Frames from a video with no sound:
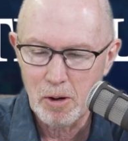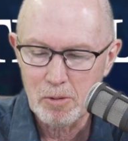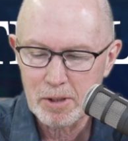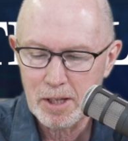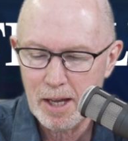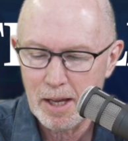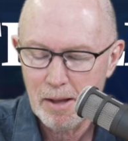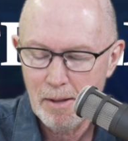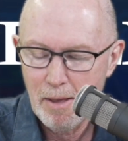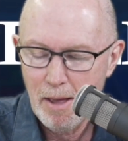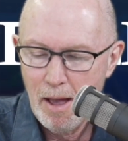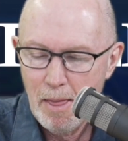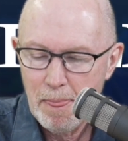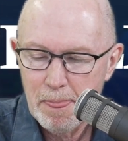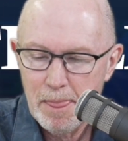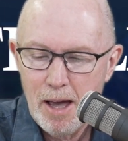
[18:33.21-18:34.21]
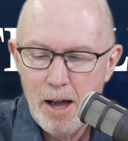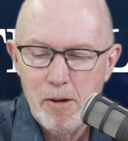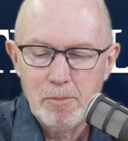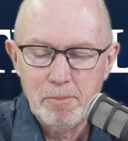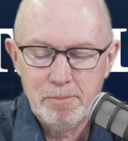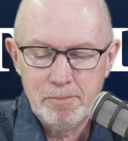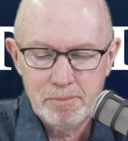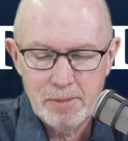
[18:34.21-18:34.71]
Okay, now,
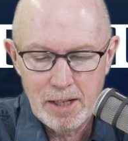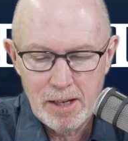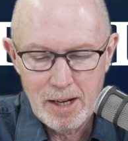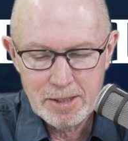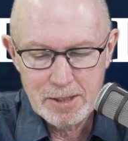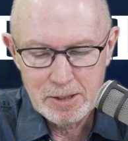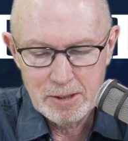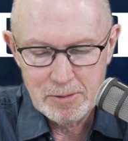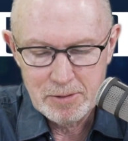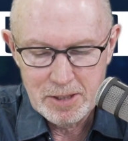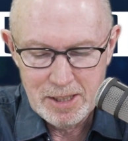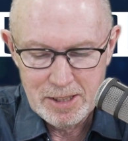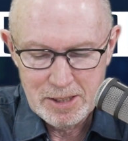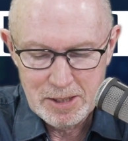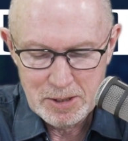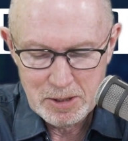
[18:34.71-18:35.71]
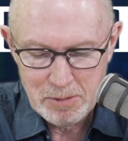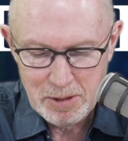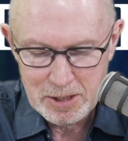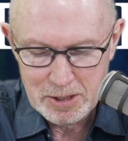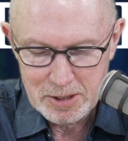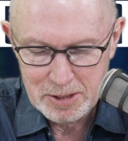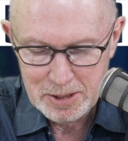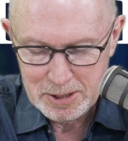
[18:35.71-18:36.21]
Eliza, you've seen these
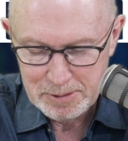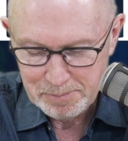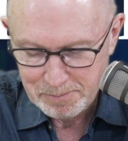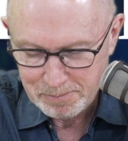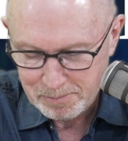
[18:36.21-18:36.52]
questions.